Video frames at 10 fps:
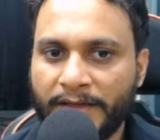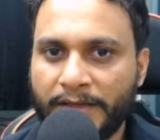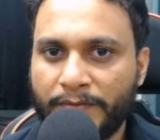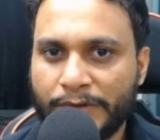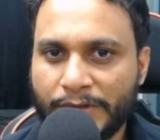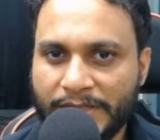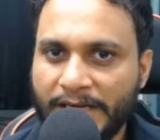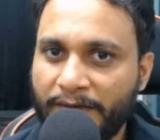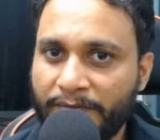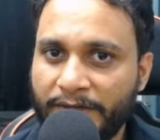If you
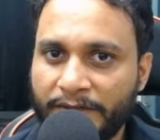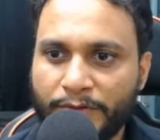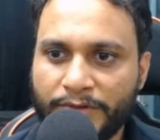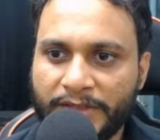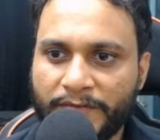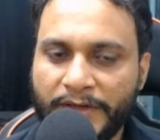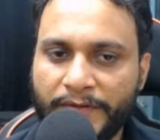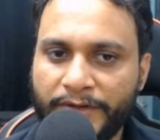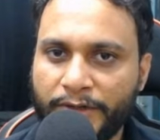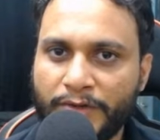still have any doubt, then
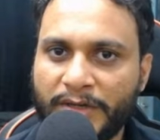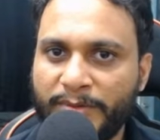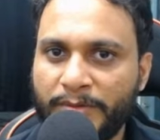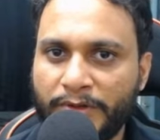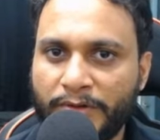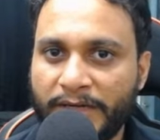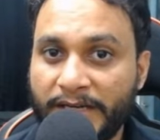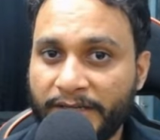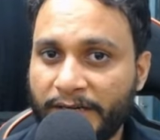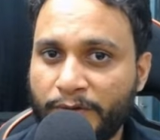feel free to comment below and
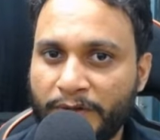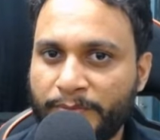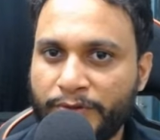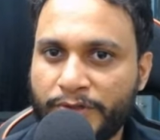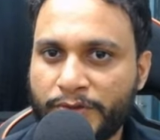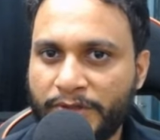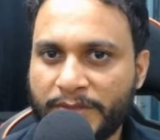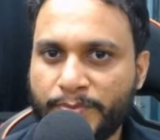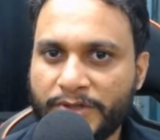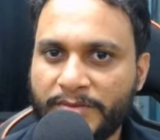I'll try to help you as soon
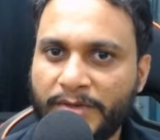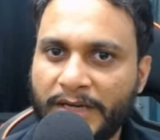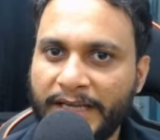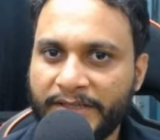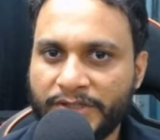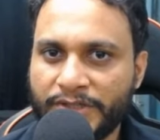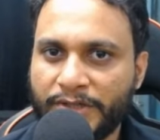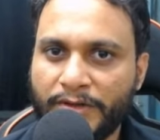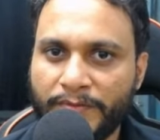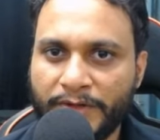as possible. Like and
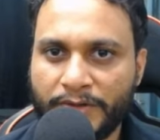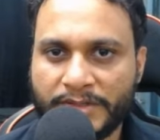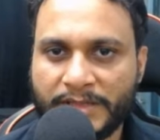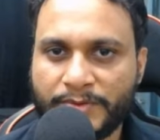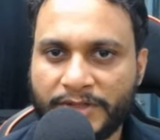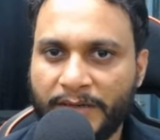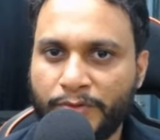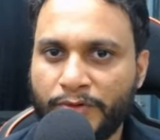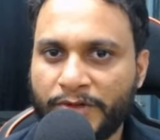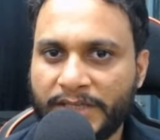share our video and
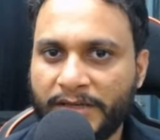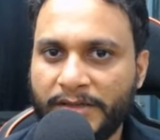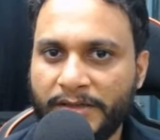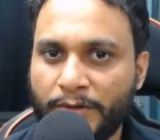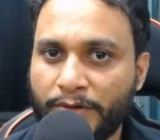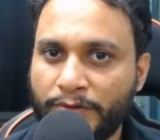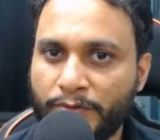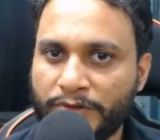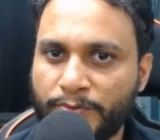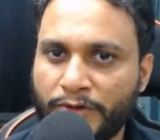subscribe to our channel in order
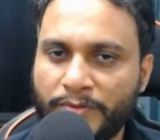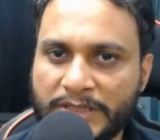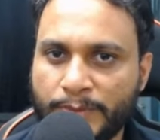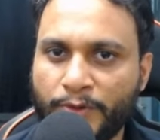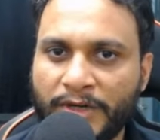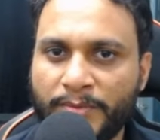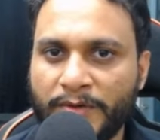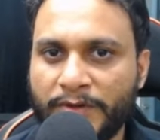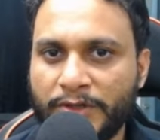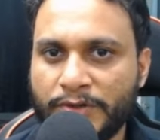to watch more of these
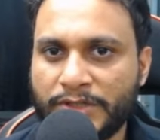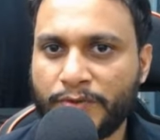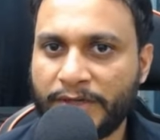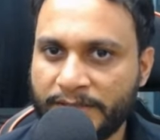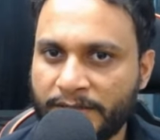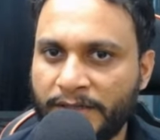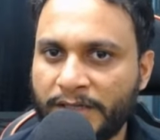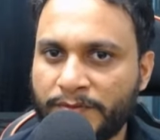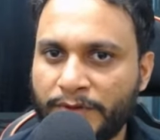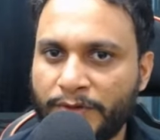programming videos. See you guys in the
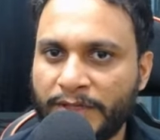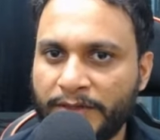next video.